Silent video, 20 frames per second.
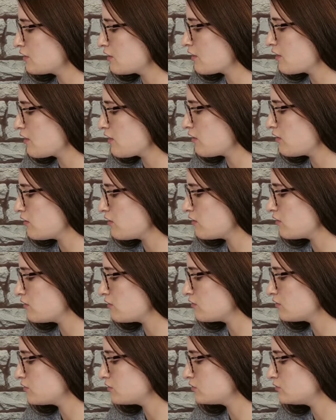
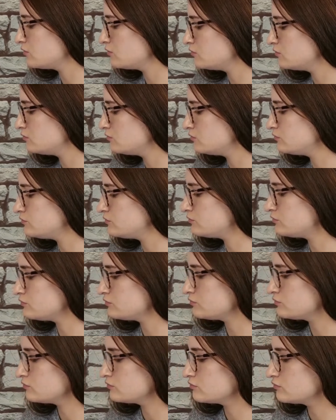
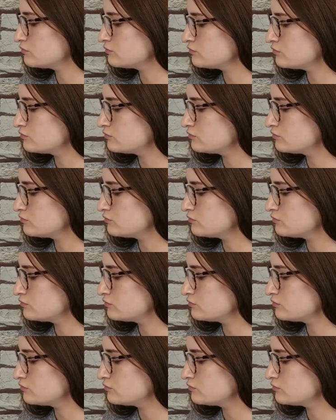(no one is talking)